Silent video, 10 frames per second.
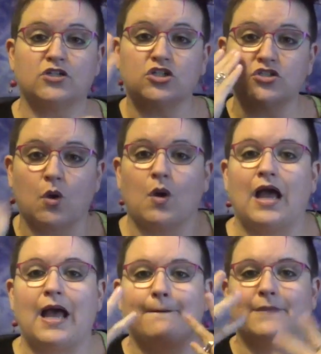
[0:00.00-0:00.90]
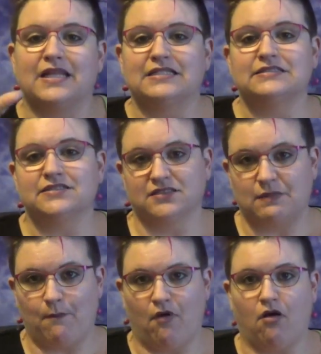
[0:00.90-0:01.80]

focus on how much